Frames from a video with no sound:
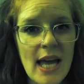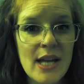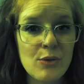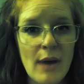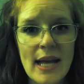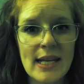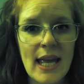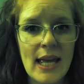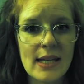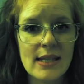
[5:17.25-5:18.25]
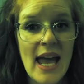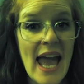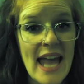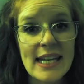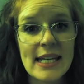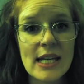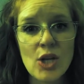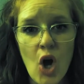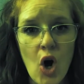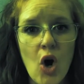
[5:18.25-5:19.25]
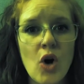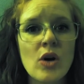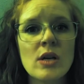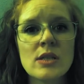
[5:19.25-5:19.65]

and eradicate any and all